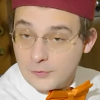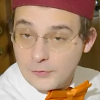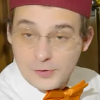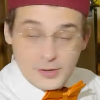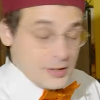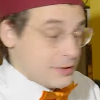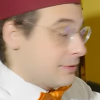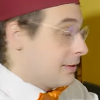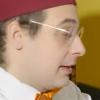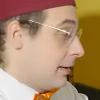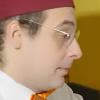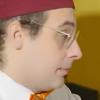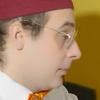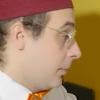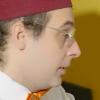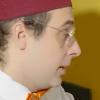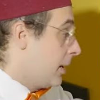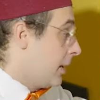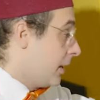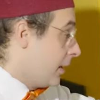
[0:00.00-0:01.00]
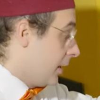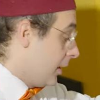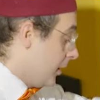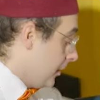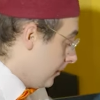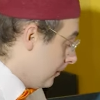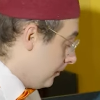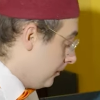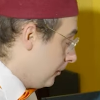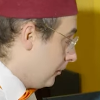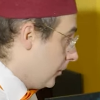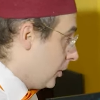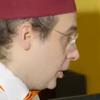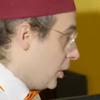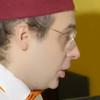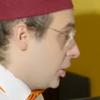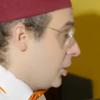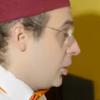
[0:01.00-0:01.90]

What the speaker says: For example, mi,